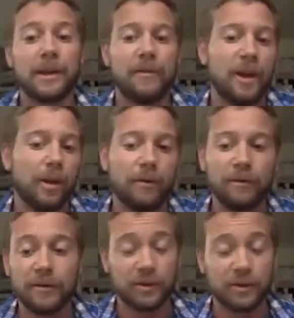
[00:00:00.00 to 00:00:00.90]
Sure.
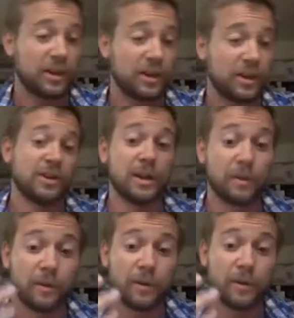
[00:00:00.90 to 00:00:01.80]
Yeah. So it's
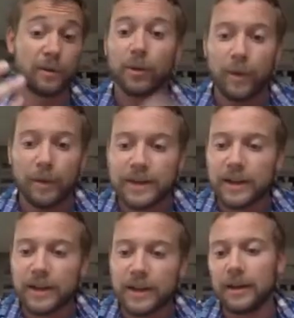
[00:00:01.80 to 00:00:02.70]
our just to make
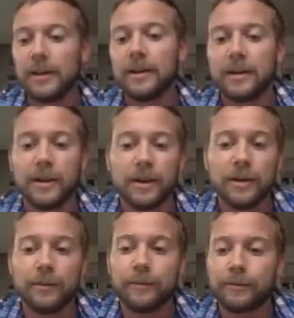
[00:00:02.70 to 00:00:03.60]
sure I heard you correctly.
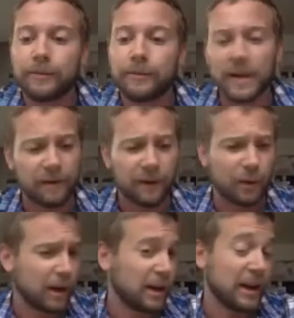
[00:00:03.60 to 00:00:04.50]
Who is the target
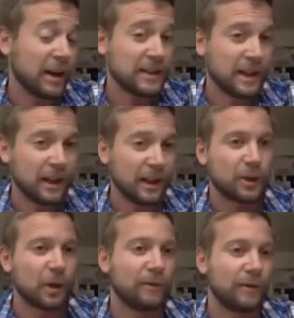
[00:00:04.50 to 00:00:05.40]
audience like to
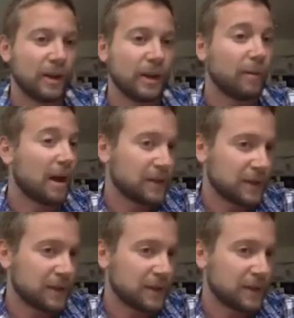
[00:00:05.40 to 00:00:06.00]
use the tool?